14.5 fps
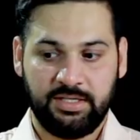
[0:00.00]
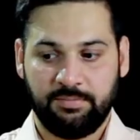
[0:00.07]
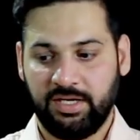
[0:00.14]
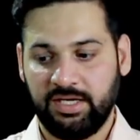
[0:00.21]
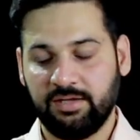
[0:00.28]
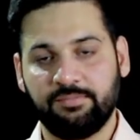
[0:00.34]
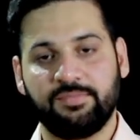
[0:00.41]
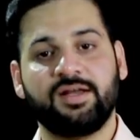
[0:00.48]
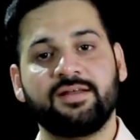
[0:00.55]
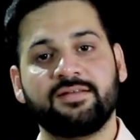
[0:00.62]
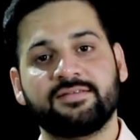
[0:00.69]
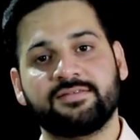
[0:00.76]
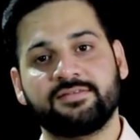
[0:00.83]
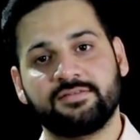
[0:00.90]
my number
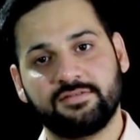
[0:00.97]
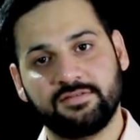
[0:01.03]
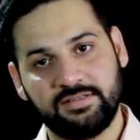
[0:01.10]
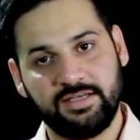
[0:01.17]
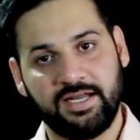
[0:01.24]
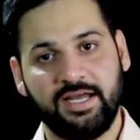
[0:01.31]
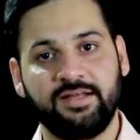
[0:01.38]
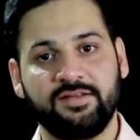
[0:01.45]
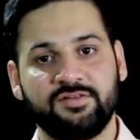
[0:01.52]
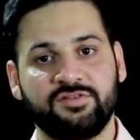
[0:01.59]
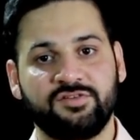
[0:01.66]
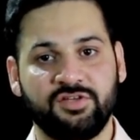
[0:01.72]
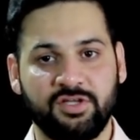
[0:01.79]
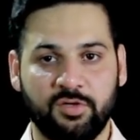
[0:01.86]
is
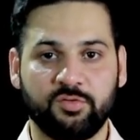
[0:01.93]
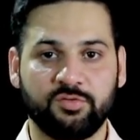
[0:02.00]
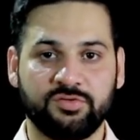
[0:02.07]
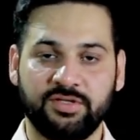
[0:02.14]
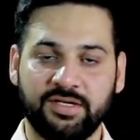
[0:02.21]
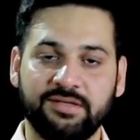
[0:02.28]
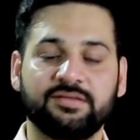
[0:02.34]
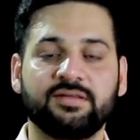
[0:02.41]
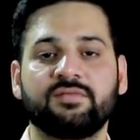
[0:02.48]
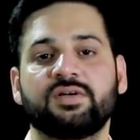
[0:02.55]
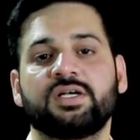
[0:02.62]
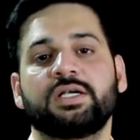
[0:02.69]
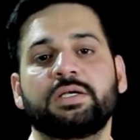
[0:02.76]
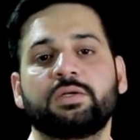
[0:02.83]

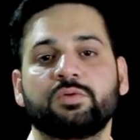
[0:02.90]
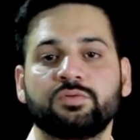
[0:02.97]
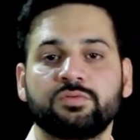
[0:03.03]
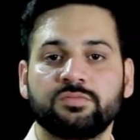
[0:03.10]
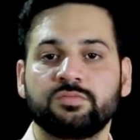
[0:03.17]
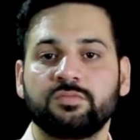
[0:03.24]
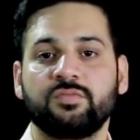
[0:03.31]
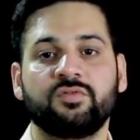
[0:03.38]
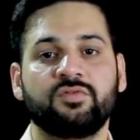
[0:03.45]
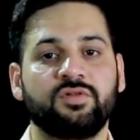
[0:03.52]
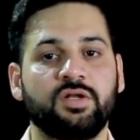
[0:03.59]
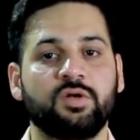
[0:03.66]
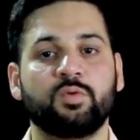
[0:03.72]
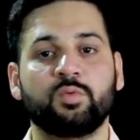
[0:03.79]
90672.
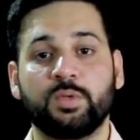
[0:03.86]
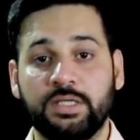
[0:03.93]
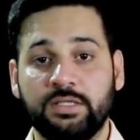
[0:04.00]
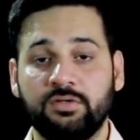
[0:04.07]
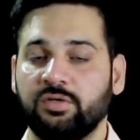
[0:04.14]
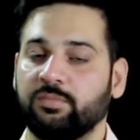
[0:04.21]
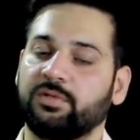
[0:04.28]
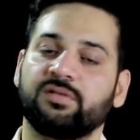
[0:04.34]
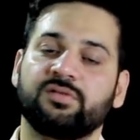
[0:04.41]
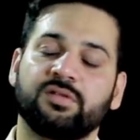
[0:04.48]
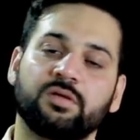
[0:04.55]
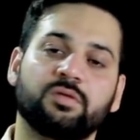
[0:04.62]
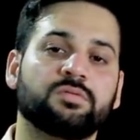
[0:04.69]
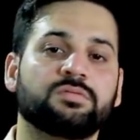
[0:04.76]

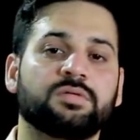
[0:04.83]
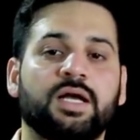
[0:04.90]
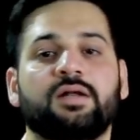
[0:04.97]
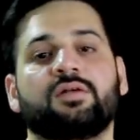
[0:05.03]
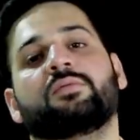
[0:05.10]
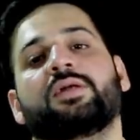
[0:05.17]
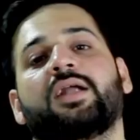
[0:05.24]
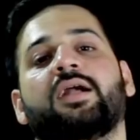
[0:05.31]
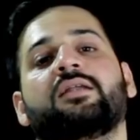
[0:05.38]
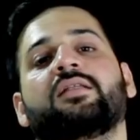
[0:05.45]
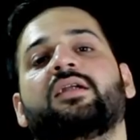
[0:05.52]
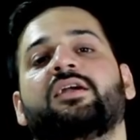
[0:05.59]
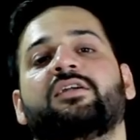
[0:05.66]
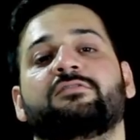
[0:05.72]
and Raman at
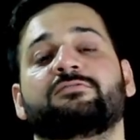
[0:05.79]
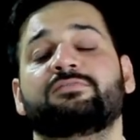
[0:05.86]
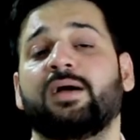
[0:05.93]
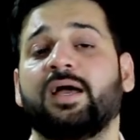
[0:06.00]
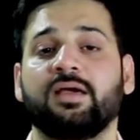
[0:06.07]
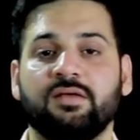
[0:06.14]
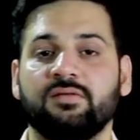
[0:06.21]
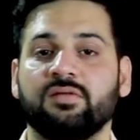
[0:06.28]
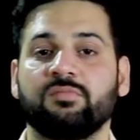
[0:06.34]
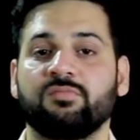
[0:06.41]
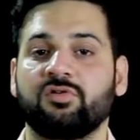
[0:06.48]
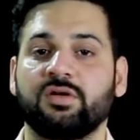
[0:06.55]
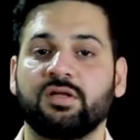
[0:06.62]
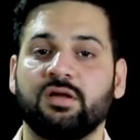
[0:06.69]
the rate of
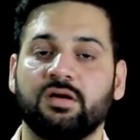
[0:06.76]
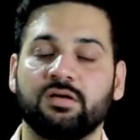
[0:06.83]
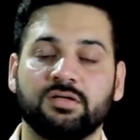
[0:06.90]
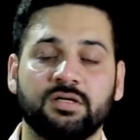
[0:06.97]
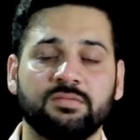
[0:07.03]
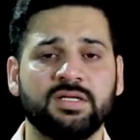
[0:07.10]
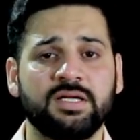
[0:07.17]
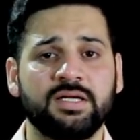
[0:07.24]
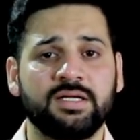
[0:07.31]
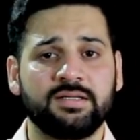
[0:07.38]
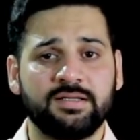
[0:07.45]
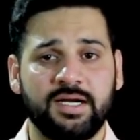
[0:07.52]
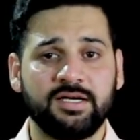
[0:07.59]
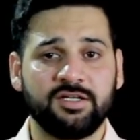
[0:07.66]
bankexamstoday.com.
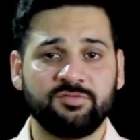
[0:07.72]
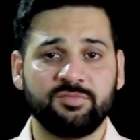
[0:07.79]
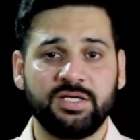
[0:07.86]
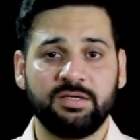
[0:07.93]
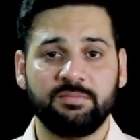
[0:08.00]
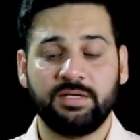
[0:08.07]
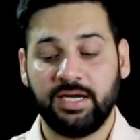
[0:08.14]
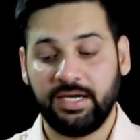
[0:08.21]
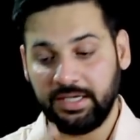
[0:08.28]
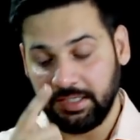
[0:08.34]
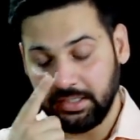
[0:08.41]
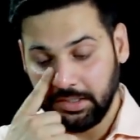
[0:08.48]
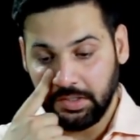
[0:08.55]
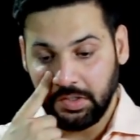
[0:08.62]
That is my email
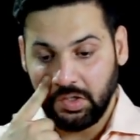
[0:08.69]
ID.